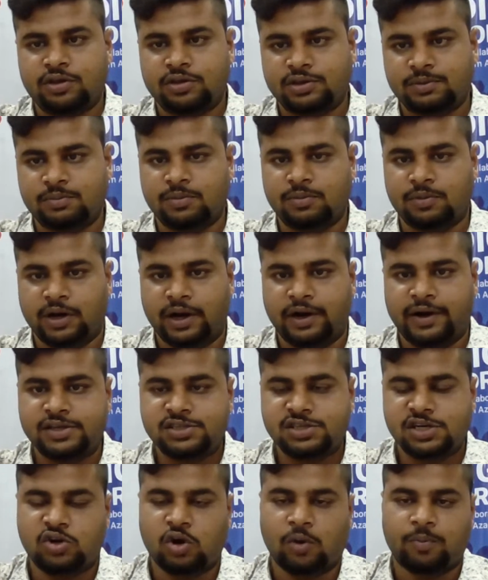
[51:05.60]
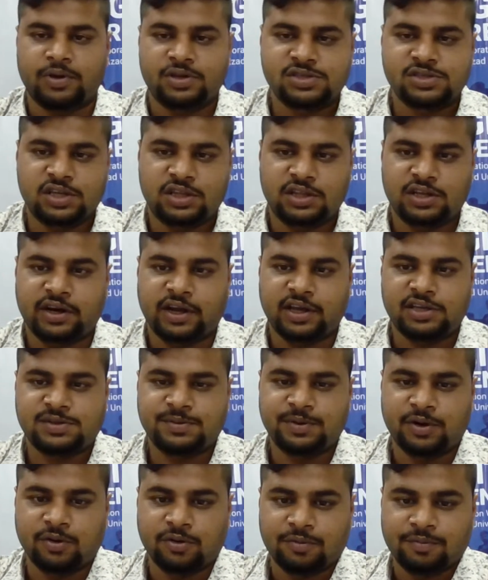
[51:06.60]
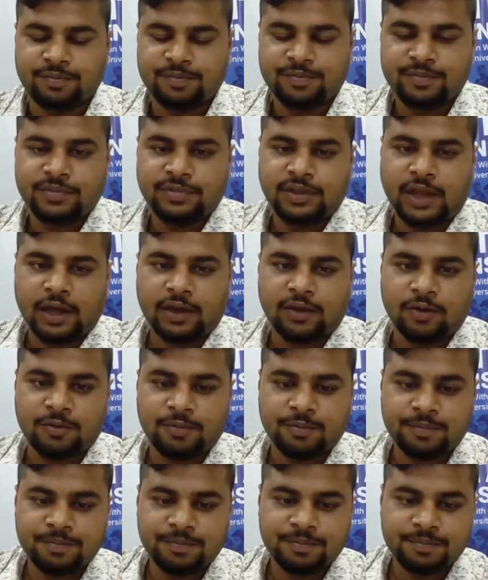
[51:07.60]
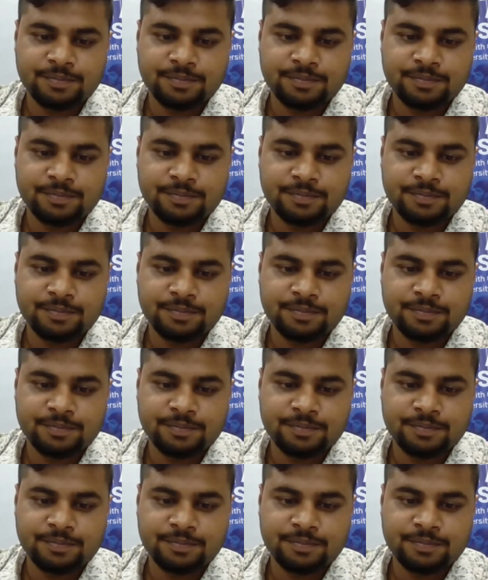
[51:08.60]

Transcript: some interesting topics in the next video. Thank you.